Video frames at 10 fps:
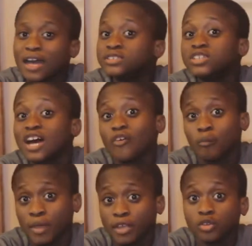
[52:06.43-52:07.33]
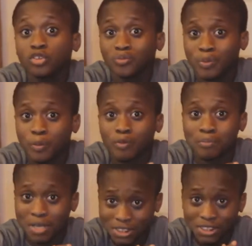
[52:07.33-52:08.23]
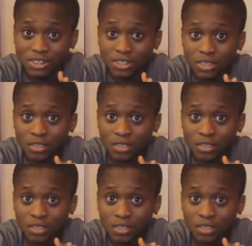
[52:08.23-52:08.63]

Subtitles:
ads have made a lot of people money.